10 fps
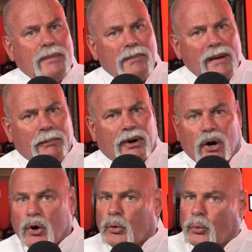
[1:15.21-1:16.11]
Remember,
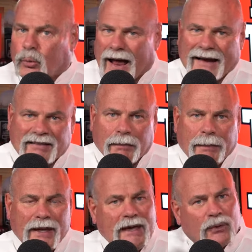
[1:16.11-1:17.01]
right at the
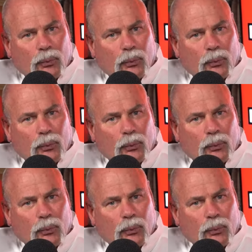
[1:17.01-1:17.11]
peak,